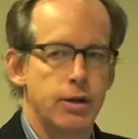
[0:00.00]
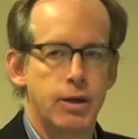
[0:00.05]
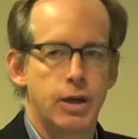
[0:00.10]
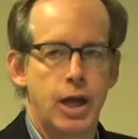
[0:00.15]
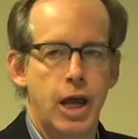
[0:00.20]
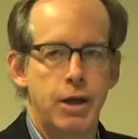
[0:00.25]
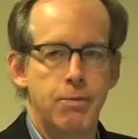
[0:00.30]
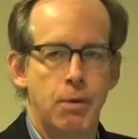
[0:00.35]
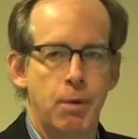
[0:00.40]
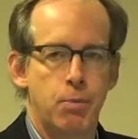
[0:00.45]

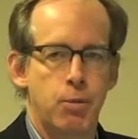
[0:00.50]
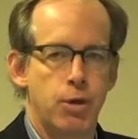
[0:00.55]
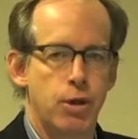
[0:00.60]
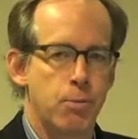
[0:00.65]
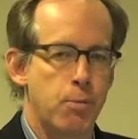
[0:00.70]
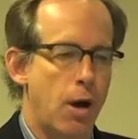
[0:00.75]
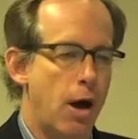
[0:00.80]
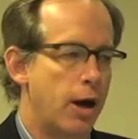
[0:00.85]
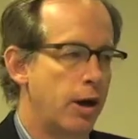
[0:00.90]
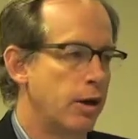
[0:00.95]
came up with a
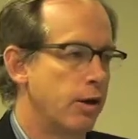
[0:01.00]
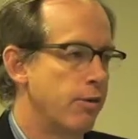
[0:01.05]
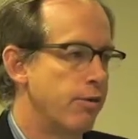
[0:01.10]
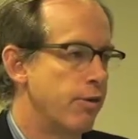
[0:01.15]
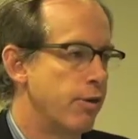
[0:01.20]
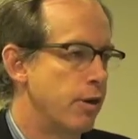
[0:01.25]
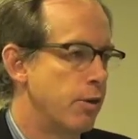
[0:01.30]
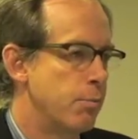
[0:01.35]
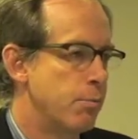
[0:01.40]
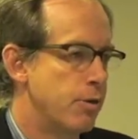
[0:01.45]
moniker
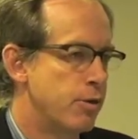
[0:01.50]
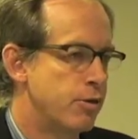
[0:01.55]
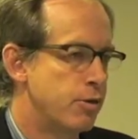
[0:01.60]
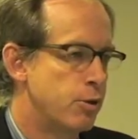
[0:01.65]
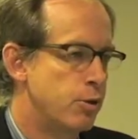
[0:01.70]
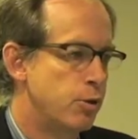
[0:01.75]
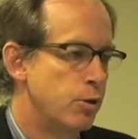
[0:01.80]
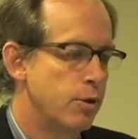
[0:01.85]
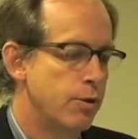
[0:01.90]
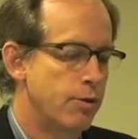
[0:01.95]
for them, the
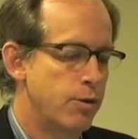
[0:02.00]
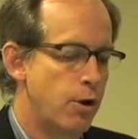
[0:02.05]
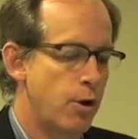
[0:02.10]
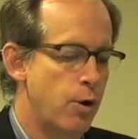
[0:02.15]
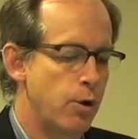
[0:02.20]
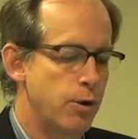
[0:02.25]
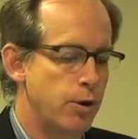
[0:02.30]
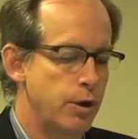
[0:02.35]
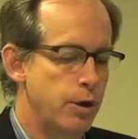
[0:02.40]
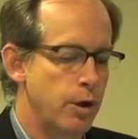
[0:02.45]
School of the
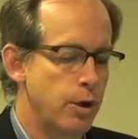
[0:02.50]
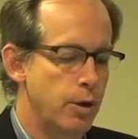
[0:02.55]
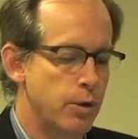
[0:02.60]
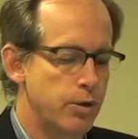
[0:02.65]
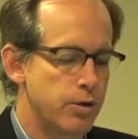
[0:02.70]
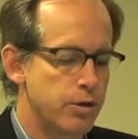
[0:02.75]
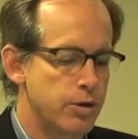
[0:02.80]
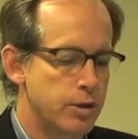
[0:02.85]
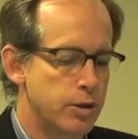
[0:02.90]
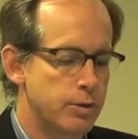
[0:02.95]
Holy
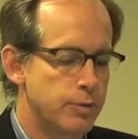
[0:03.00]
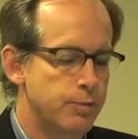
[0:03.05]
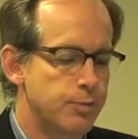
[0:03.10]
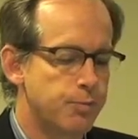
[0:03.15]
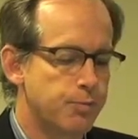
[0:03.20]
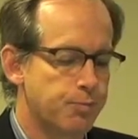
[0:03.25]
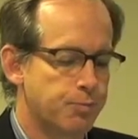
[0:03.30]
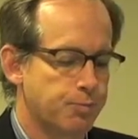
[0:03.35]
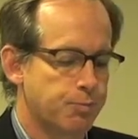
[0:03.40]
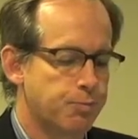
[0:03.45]
Ghost.
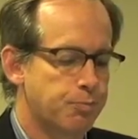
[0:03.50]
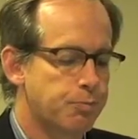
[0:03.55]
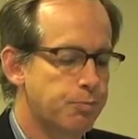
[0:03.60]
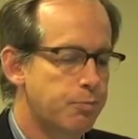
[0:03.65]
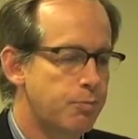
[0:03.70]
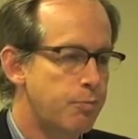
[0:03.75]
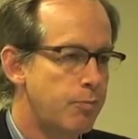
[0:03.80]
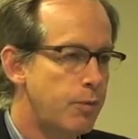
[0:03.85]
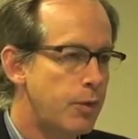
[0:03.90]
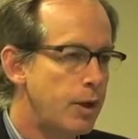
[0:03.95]

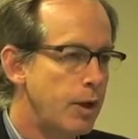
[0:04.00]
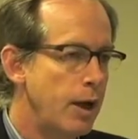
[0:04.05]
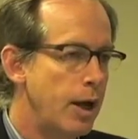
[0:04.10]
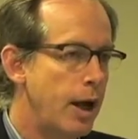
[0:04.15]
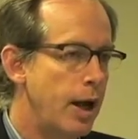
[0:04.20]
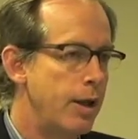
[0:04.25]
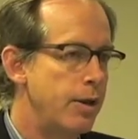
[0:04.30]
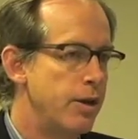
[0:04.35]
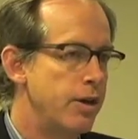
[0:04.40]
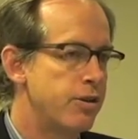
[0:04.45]

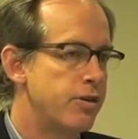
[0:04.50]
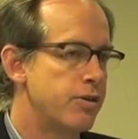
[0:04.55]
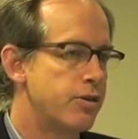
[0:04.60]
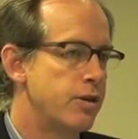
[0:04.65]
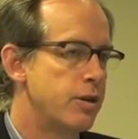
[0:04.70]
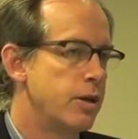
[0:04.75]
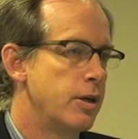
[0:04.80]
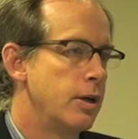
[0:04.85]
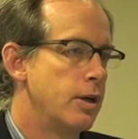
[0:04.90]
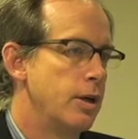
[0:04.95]
And this
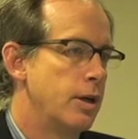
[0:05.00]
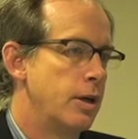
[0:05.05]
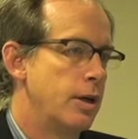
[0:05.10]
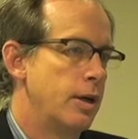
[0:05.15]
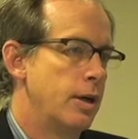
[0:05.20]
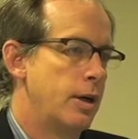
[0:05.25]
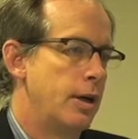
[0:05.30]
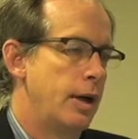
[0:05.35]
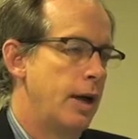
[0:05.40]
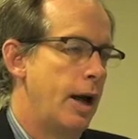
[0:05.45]

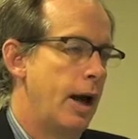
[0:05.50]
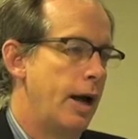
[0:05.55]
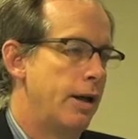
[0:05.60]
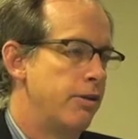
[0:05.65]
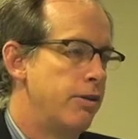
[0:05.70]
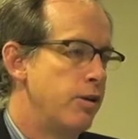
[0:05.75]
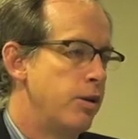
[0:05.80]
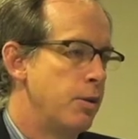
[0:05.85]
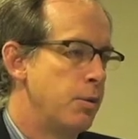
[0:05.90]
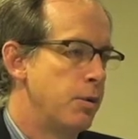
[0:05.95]
had
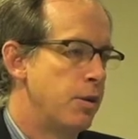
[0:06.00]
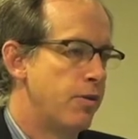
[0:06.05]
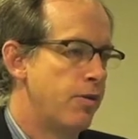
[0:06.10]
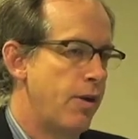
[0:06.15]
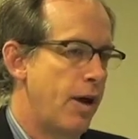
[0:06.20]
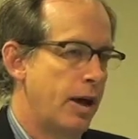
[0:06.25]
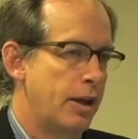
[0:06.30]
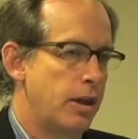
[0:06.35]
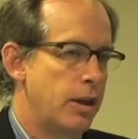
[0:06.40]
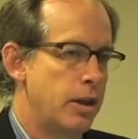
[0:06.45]
to do with the
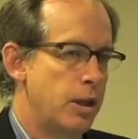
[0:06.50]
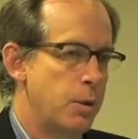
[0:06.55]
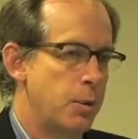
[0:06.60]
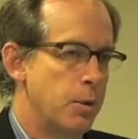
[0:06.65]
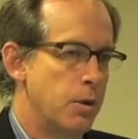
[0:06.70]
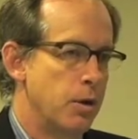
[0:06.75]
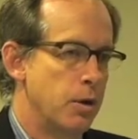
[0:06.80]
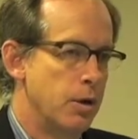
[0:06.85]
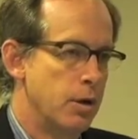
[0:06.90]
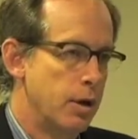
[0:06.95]
fact that they
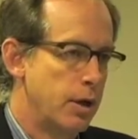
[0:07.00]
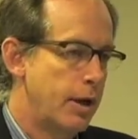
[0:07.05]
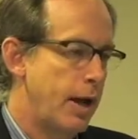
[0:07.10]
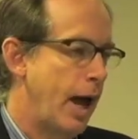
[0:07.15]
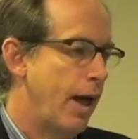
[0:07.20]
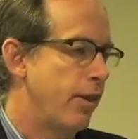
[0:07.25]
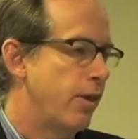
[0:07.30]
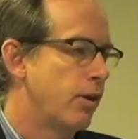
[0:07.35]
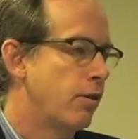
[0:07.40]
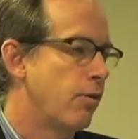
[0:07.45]
were
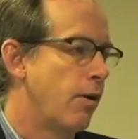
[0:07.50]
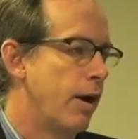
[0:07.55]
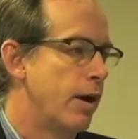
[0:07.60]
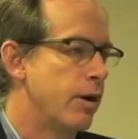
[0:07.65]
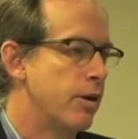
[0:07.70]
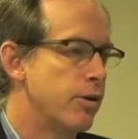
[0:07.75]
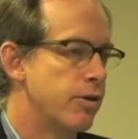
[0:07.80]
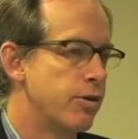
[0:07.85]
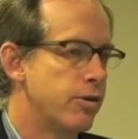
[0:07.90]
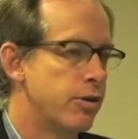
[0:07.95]
Catholic
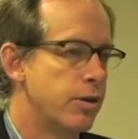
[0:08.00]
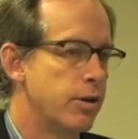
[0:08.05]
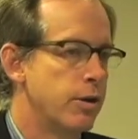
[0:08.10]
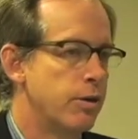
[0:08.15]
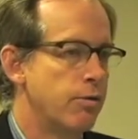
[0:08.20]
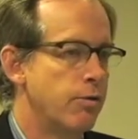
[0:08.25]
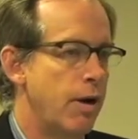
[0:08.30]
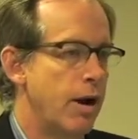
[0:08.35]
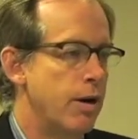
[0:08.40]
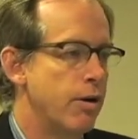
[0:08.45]
writers,
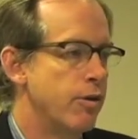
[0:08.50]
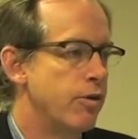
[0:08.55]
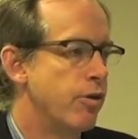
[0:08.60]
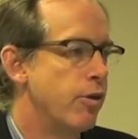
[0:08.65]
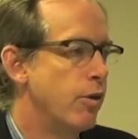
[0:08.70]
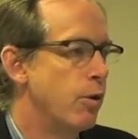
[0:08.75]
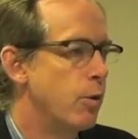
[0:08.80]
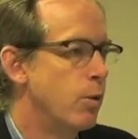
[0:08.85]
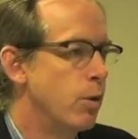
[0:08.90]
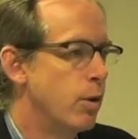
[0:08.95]
writers
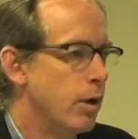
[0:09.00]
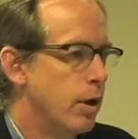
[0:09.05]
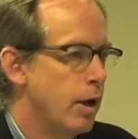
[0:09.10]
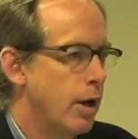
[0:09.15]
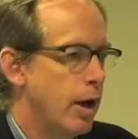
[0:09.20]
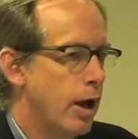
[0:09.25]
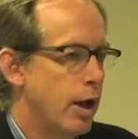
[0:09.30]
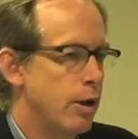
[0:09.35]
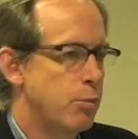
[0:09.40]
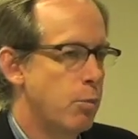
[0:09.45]
who,
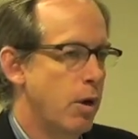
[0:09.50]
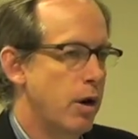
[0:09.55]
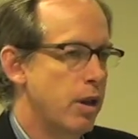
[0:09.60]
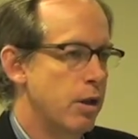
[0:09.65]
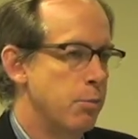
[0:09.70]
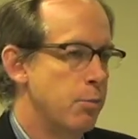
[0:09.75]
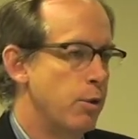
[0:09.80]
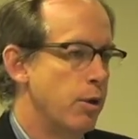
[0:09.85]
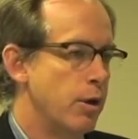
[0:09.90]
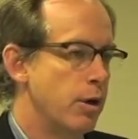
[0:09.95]
as one of
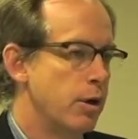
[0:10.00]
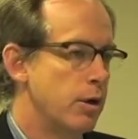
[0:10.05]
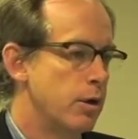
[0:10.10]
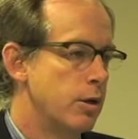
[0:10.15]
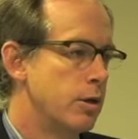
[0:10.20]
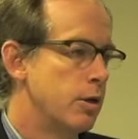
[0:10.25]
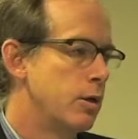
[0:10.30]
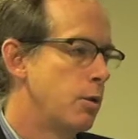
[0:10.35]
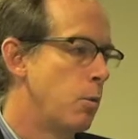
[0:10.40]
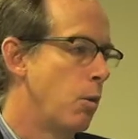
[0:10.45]
them put it,
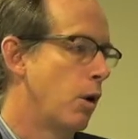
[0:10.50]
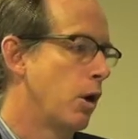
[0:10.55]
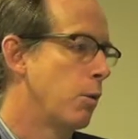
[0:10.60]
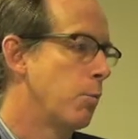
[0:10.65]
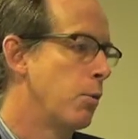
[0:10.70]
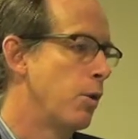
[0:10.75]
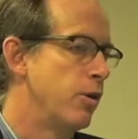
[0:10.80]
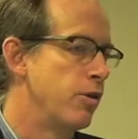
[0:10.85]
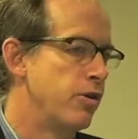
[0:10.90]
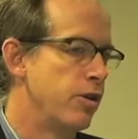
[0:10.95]
Walker
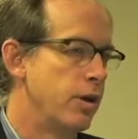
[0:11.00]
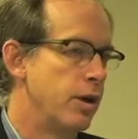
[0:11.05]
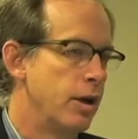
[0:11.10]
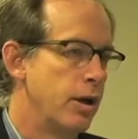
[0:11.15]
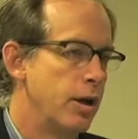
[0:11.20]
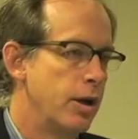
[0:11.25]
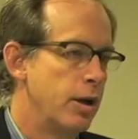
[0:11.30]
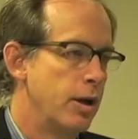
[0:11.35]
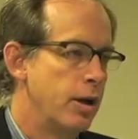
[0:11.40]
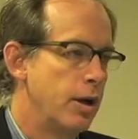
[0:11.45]
Percy,
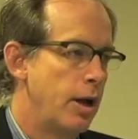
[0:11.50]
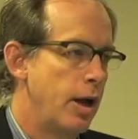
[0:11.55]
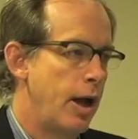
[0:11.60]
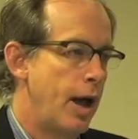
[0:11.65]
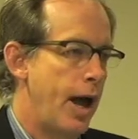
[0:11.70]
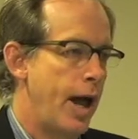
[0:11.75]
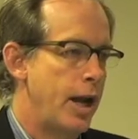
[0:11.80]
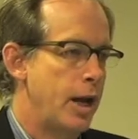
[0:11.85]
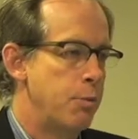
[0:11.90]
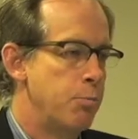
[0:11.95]

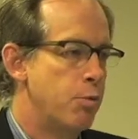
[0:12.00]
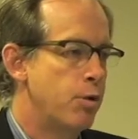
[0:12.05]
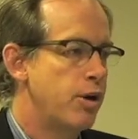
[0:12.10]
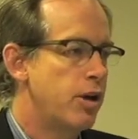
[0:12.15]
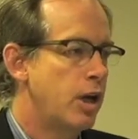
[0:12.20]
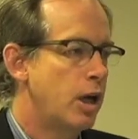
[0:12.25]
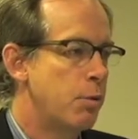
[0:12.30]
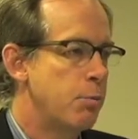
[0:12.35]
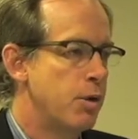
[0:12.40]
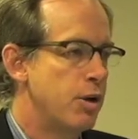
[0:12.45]
had a
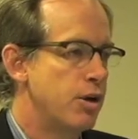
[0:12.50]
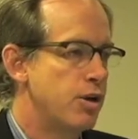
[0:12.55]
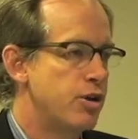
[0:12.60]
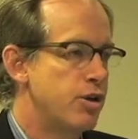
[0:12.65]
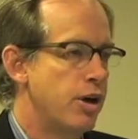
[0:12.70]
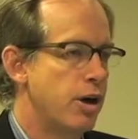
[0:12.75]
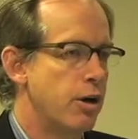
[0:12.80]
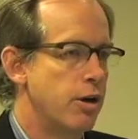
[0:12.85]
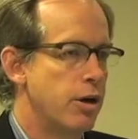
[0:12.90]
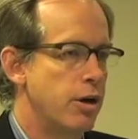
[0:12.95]
predicament
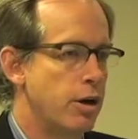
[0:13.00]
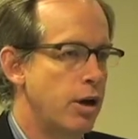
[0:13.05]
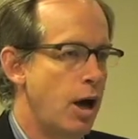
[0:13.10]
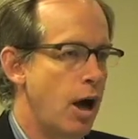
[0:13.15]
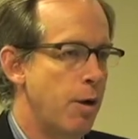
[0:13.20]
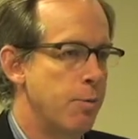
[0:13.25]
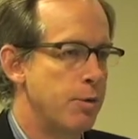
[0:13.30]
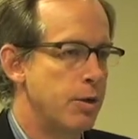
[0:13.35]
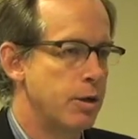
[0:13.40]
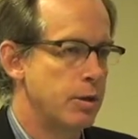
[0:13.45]
shared in
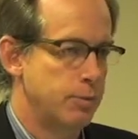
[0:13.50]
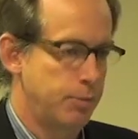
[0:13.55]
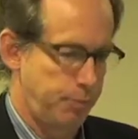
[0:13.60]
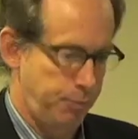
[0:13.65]
common.